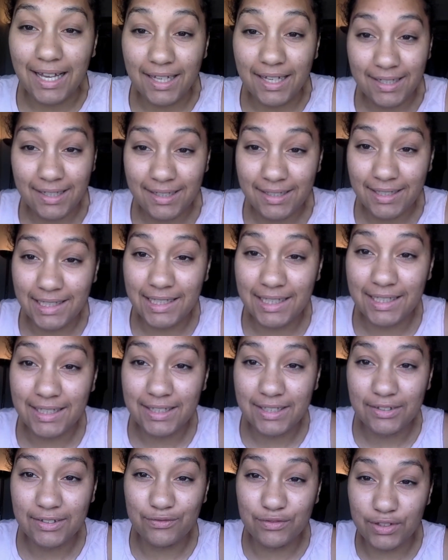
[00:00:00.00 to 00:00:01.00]
editing
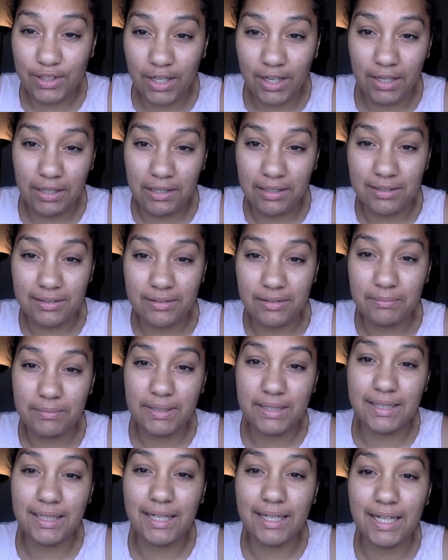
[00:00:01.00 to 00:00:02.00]
the vlog, but
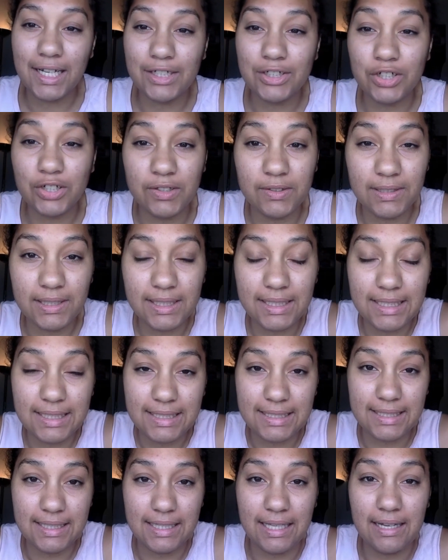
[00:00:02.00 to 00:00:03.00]
then I
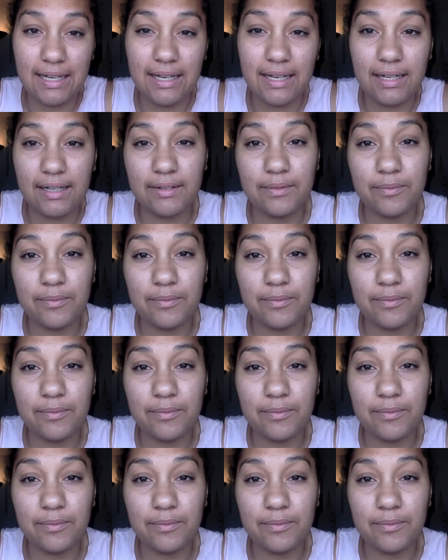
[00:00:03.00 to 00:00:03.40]
noticed that